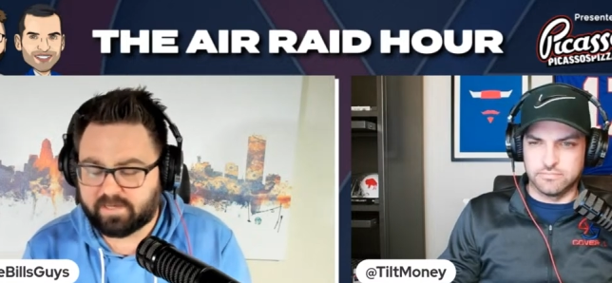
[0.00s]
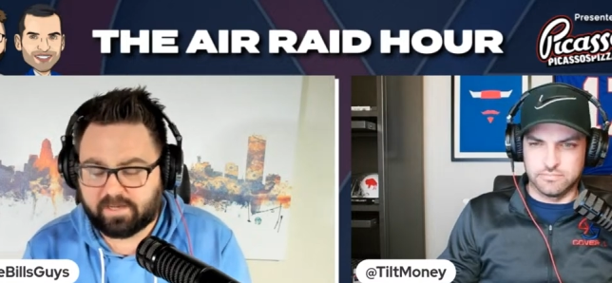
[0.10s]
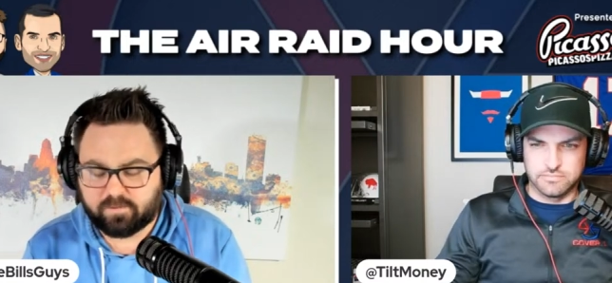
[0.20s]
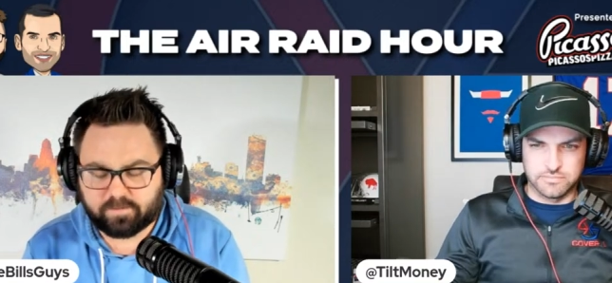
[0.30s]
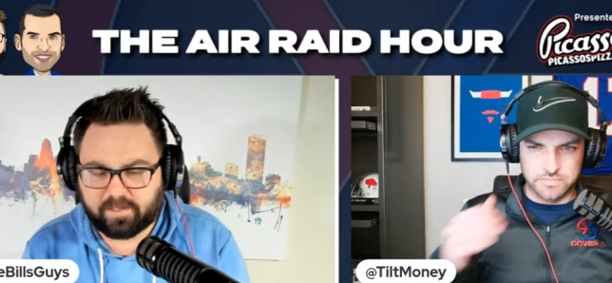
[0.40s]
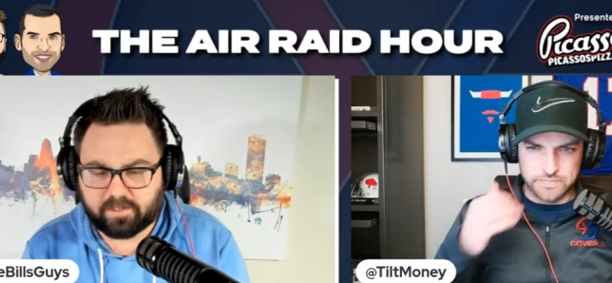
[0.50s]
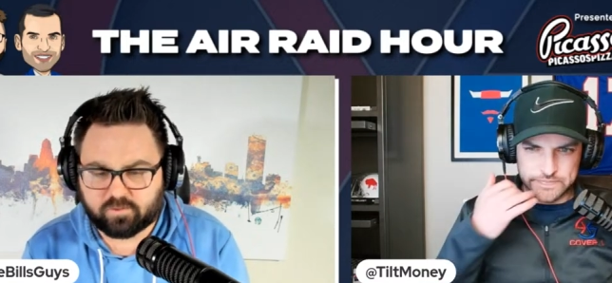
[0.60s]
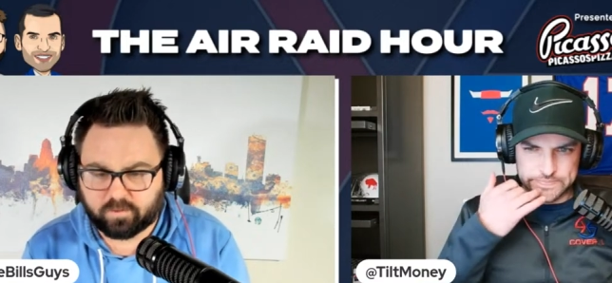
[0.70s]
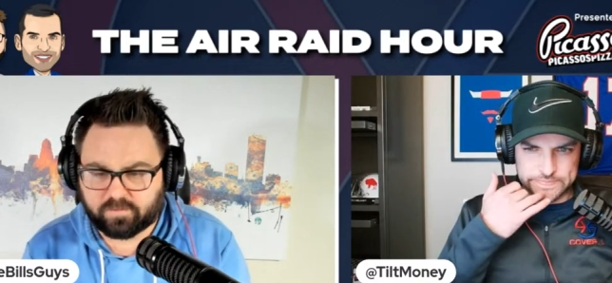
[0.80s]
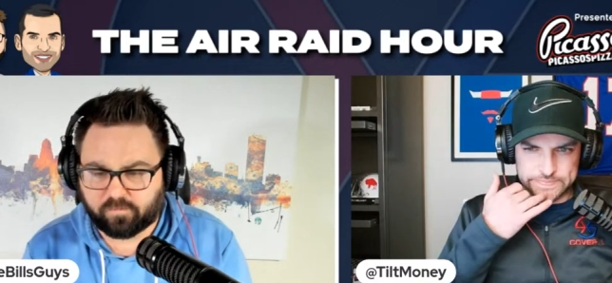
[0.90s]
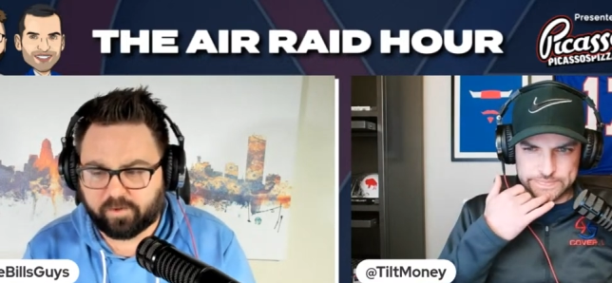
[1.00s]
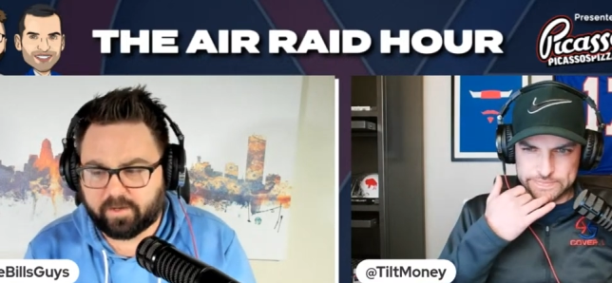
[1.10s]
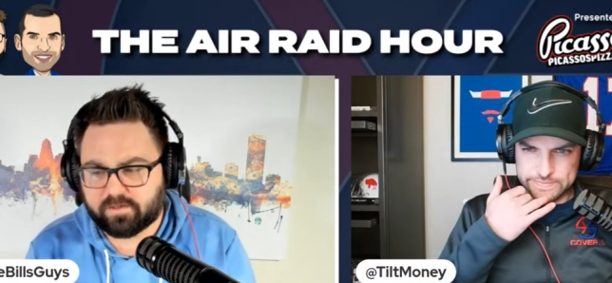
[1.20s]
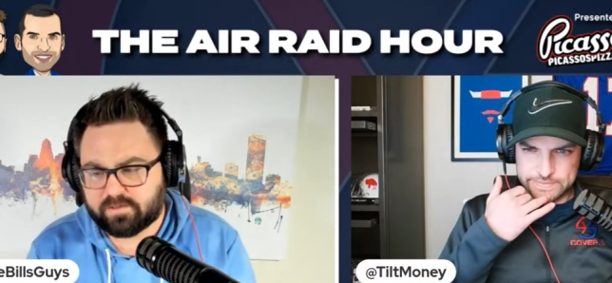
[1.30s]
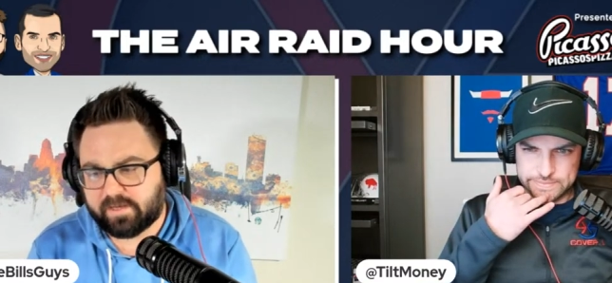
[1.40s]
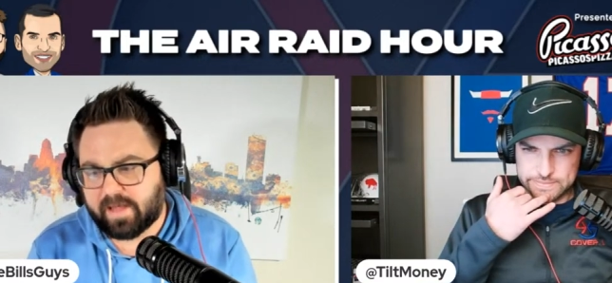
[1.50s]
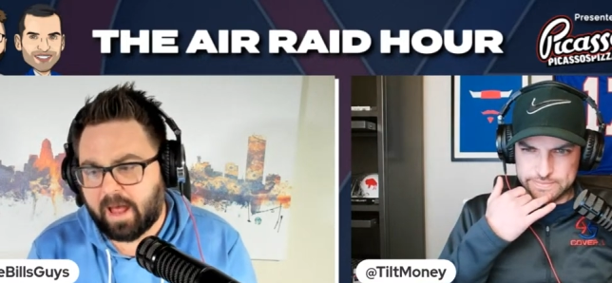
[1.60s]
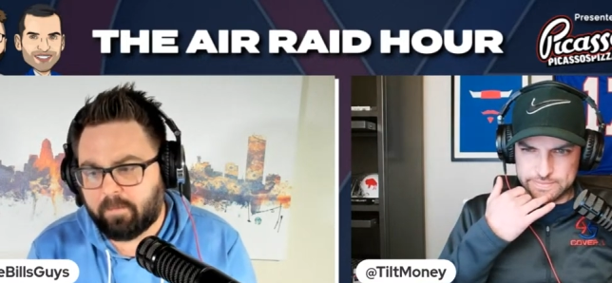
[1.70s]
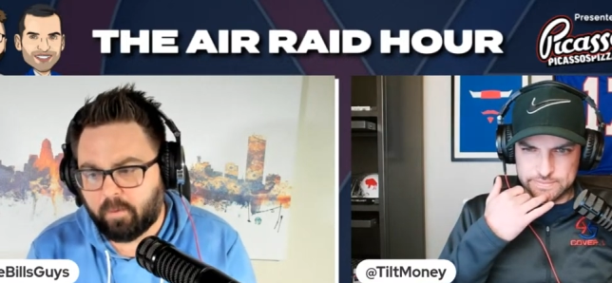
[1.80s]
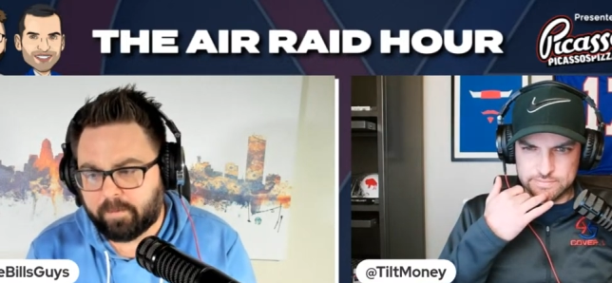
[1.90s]
Speaker 1: And he was speaking towards free agency in
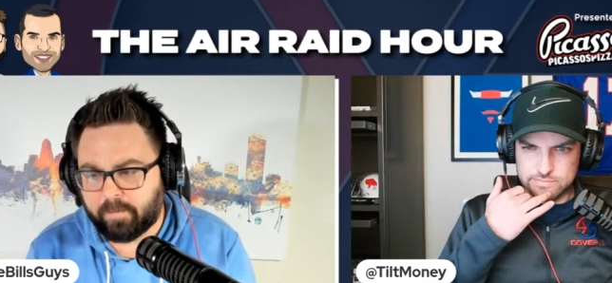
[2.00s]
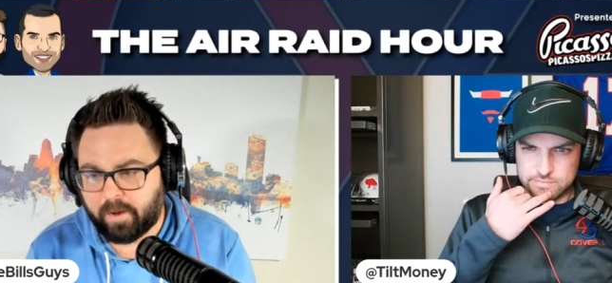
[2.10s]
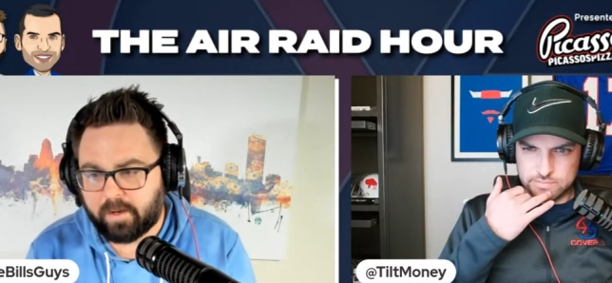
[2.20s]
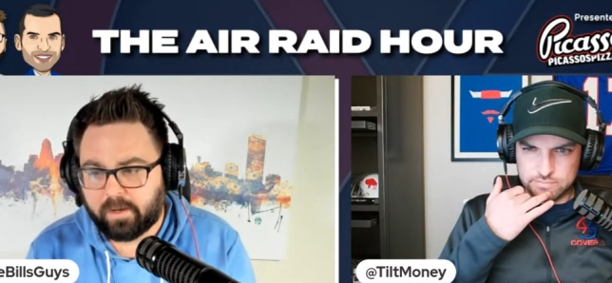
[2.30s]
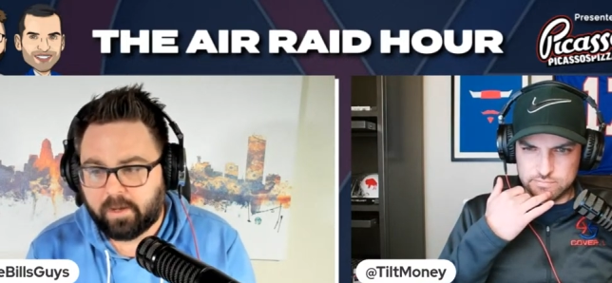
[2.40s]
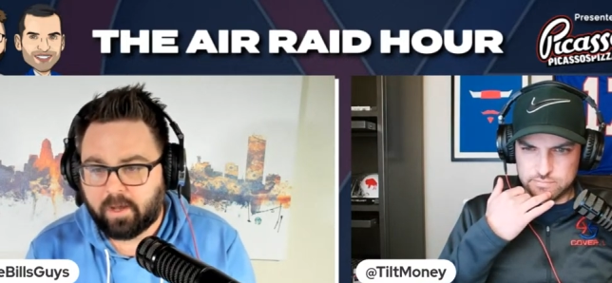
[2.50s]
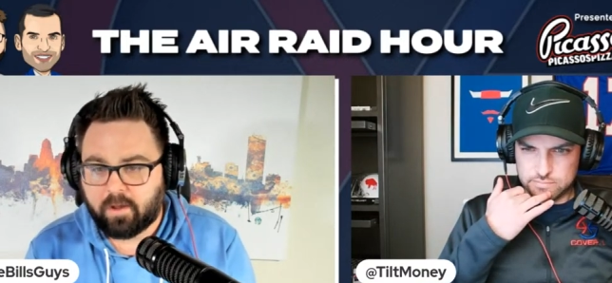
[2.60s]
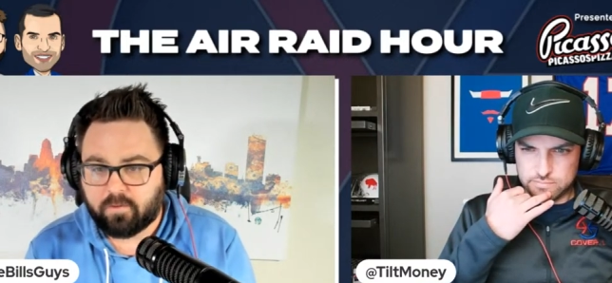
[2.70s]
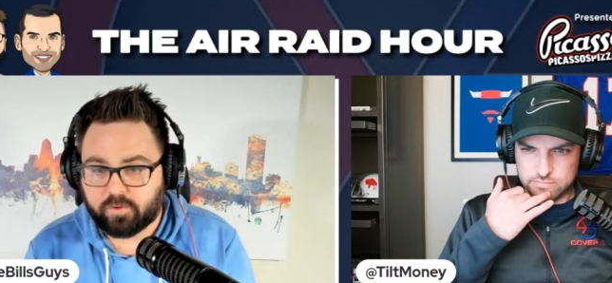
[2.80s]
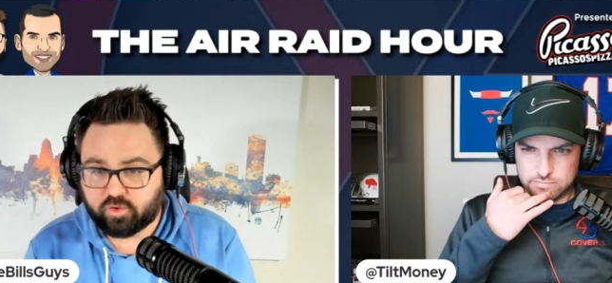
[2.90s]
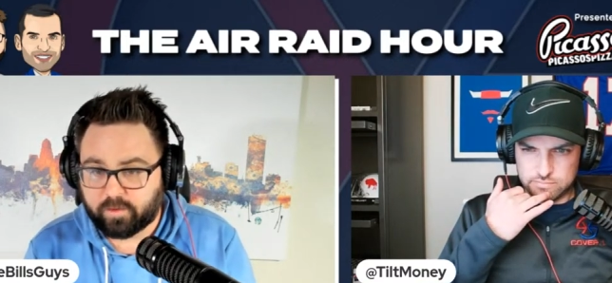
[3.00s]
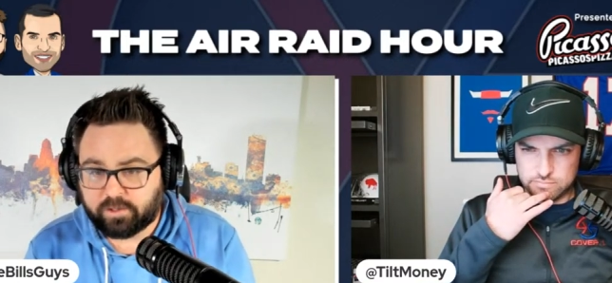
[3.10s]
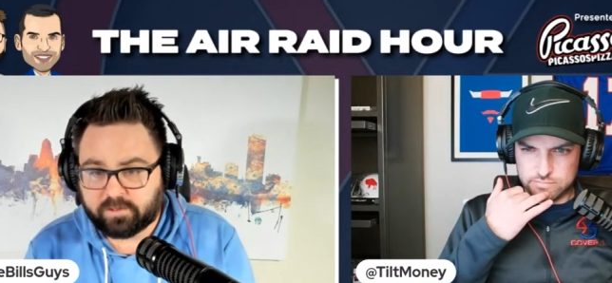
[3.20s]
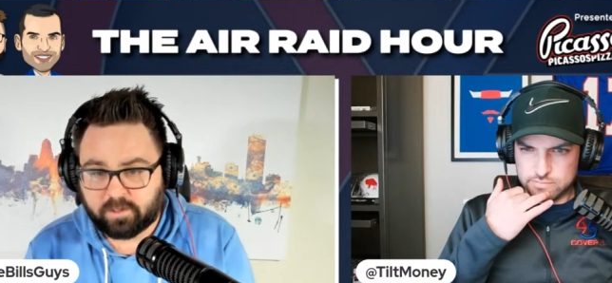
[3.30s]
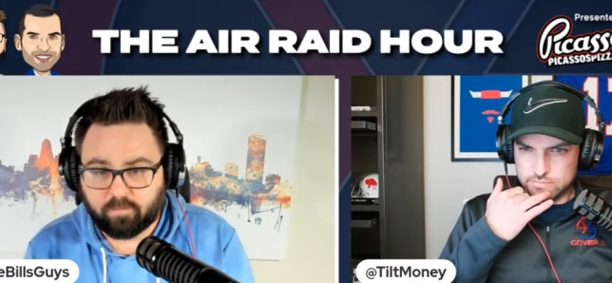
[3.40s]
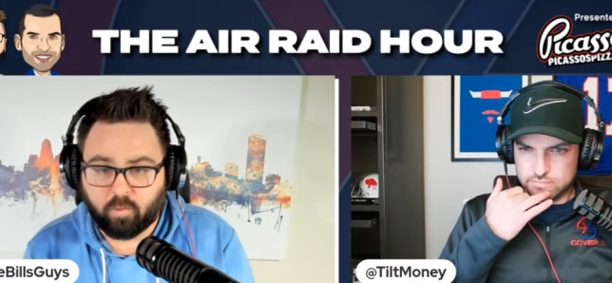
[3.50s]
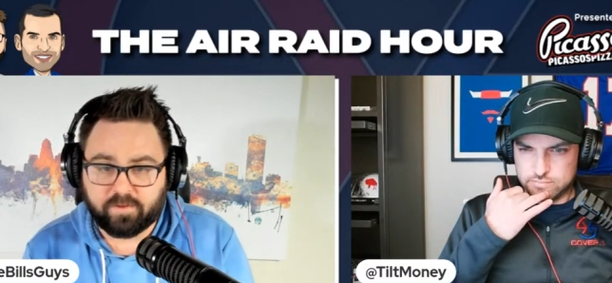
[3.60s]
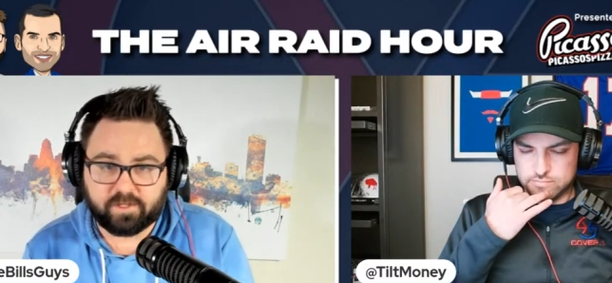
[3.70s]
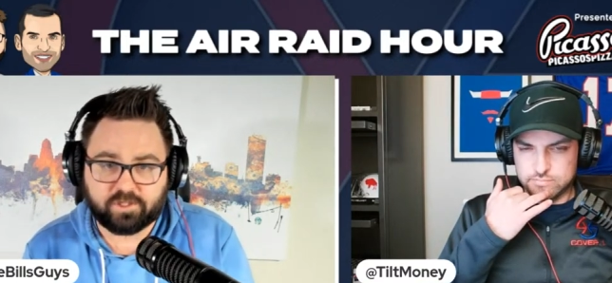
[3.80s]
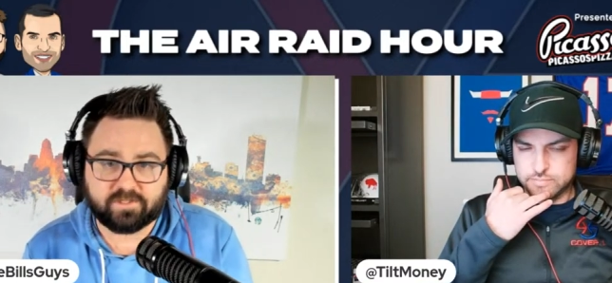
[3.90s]
that point, but the trenches are more
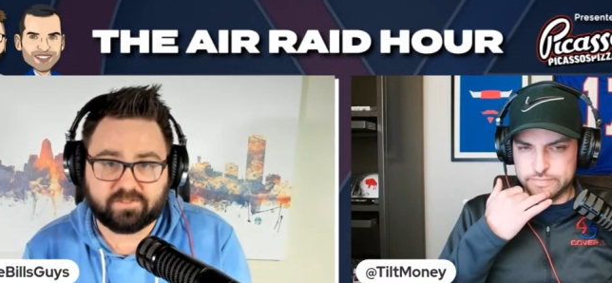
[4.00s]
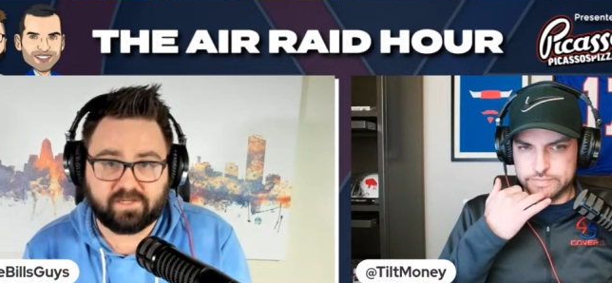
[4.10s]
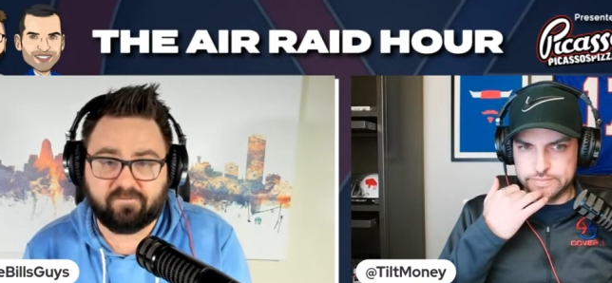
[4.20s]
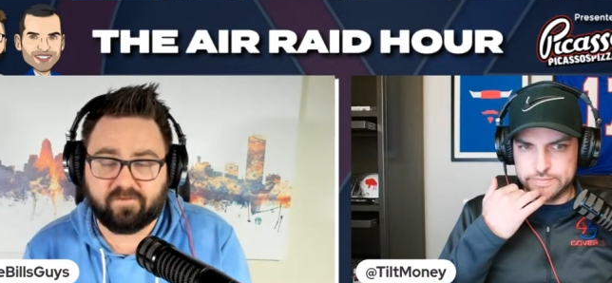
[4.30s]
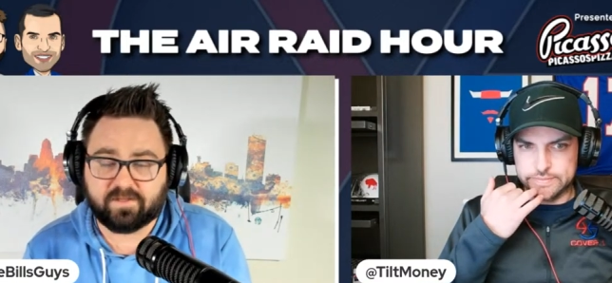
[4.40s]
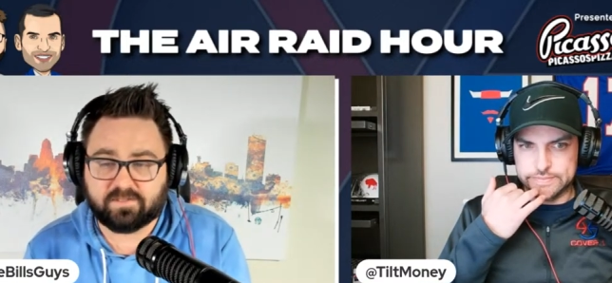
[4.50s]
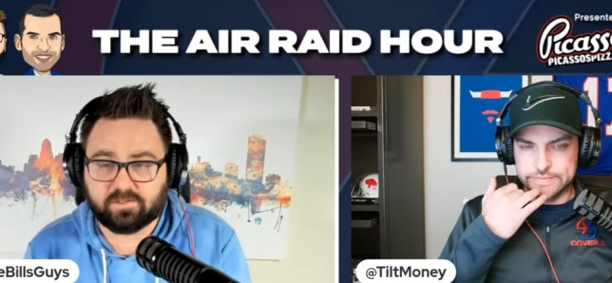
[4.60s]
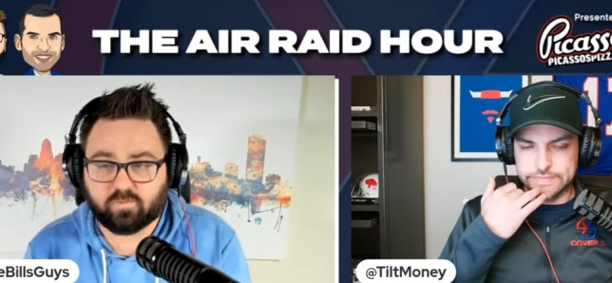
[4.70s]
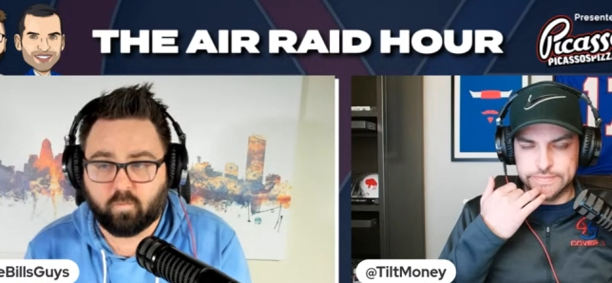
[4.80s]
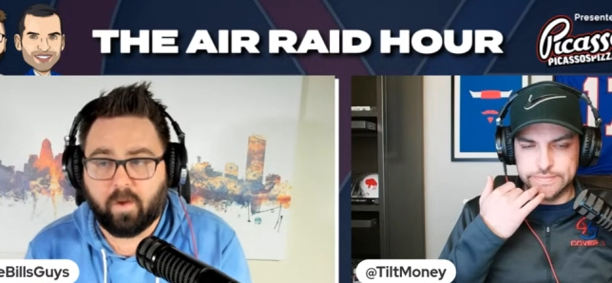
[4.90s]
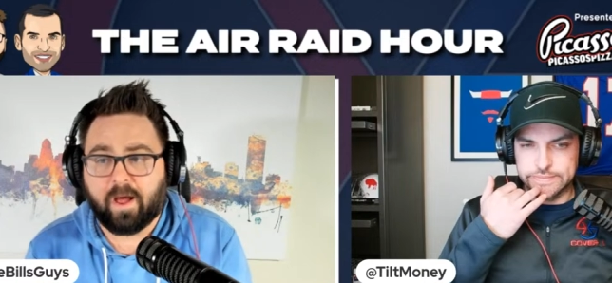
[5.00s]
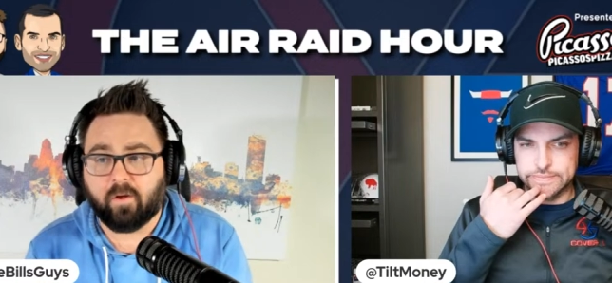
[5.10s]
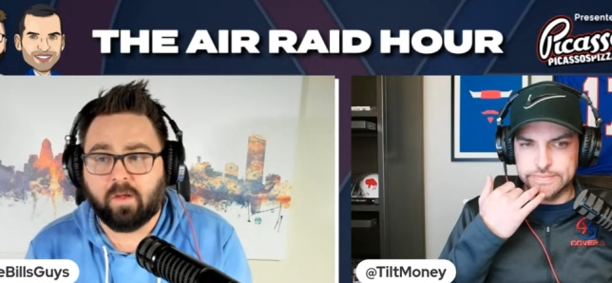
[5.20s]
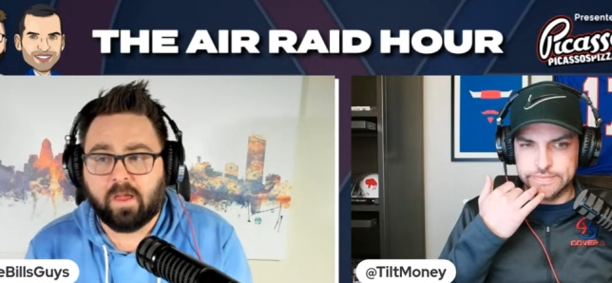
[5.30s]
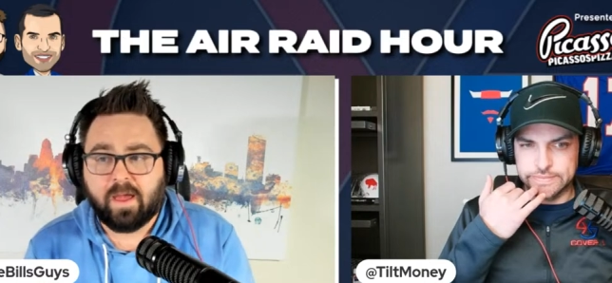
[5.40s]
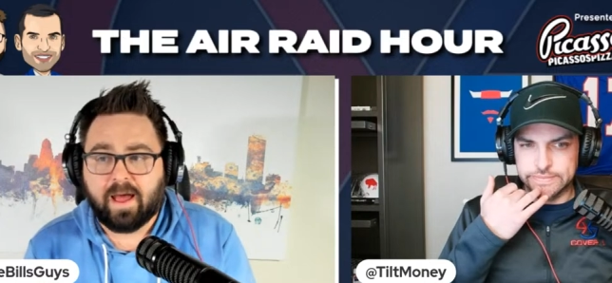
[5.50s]
than just defense as well.